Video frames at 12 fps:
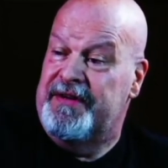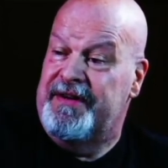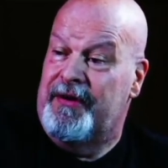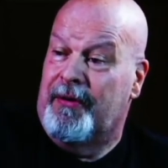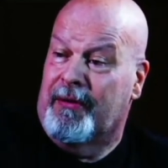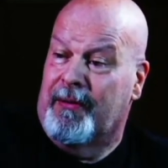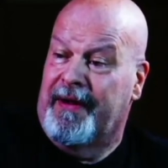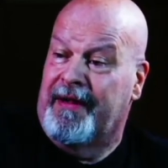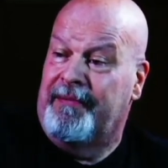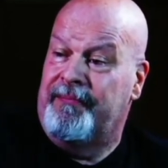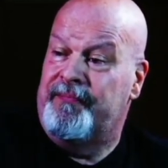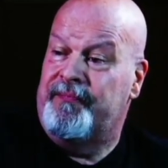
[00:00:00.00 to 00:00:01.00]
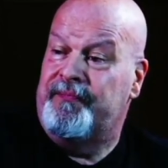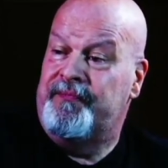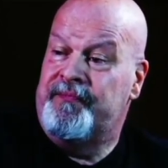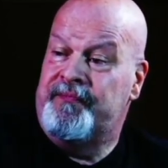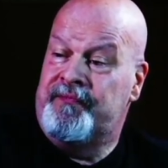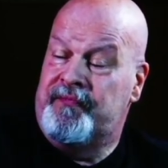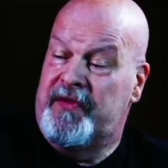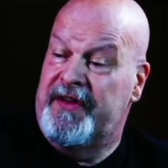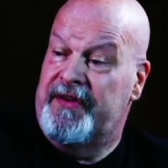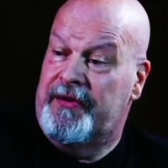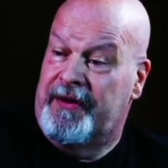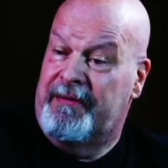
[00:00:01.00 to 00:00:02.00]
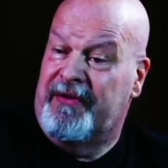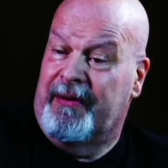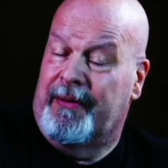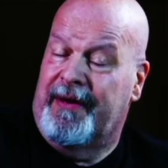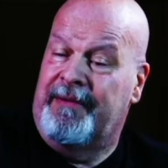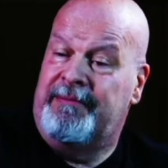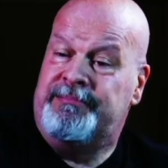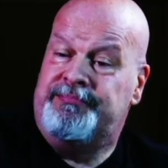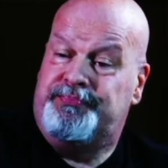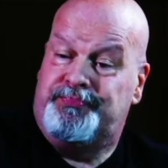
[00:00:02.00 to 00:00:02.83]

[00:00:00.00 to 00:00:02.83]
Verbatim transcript: didn't know her well, didn't know him very well.